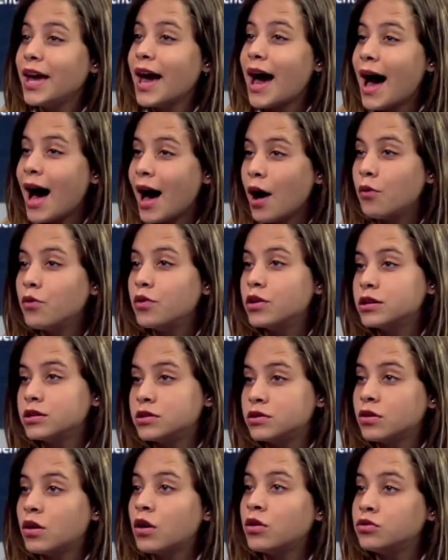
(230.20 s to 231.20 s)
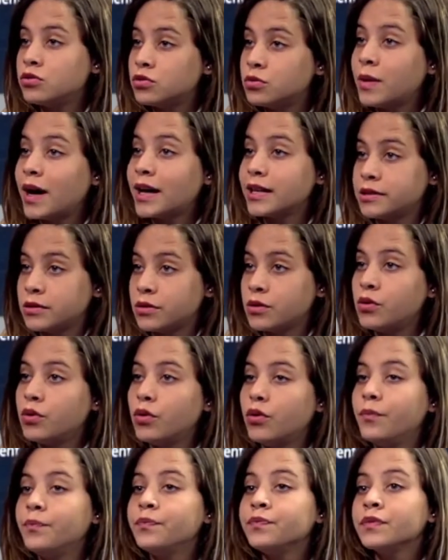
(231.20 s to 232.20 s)
3 hours to go to my
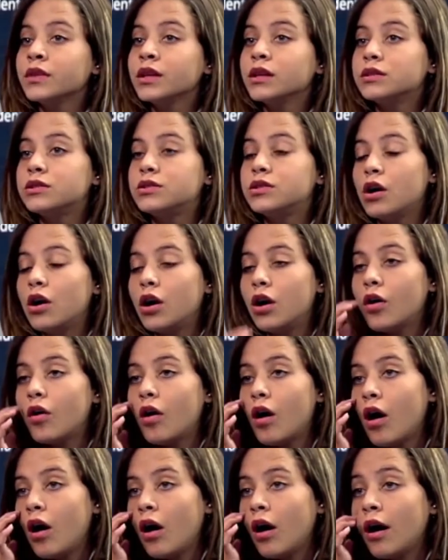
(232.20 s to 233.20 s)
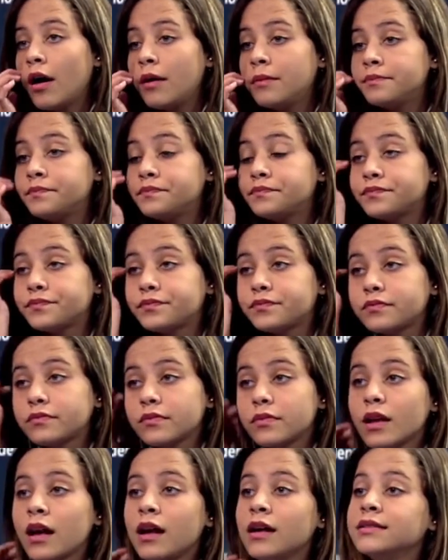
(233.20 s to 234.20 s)
school. So
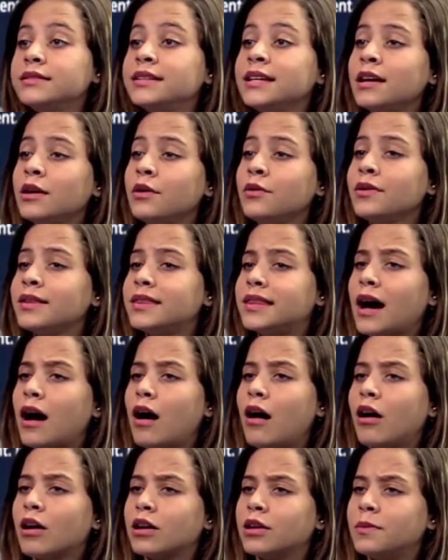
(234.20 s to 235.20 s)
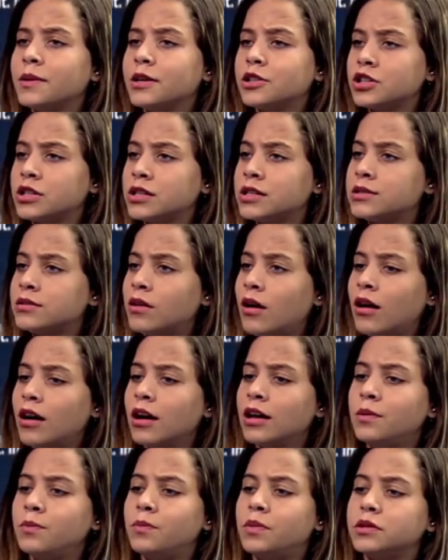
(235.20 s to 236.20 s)
dealing with that occupation is
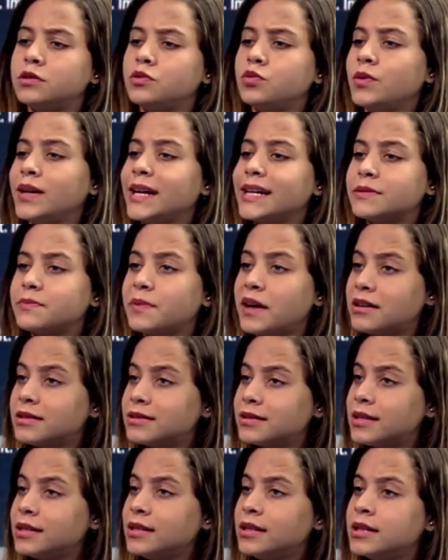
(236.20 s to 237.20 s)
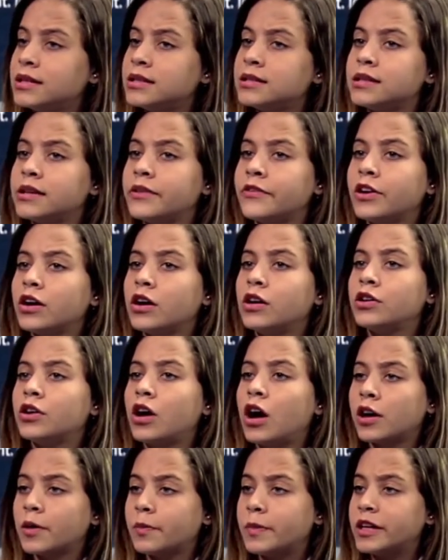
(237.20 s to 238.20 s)
hard, but we as Palestinians living
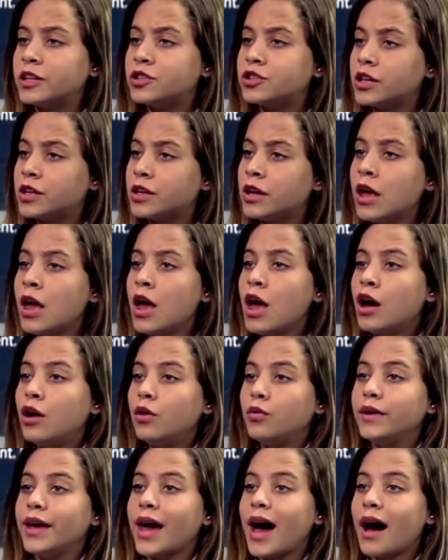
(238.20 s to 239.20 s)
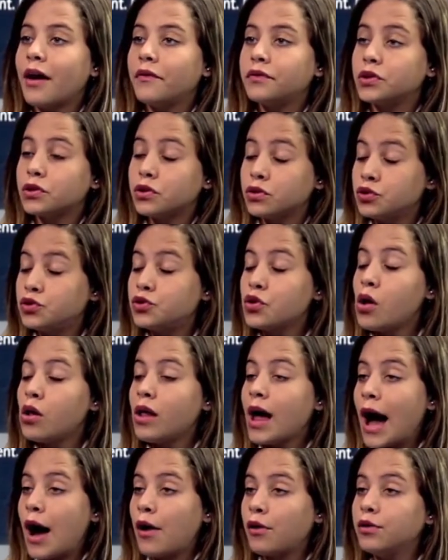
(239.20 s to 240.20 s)
under occupation, we have to
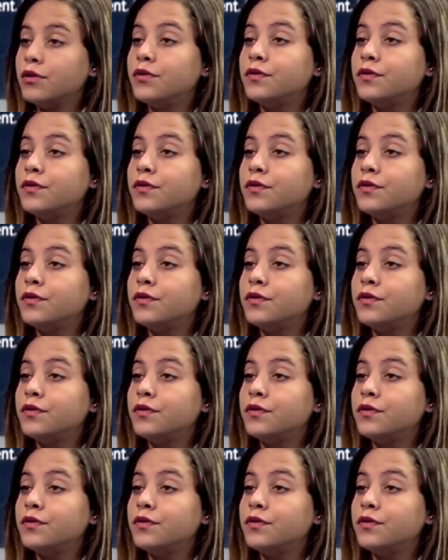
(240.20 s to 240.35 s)
control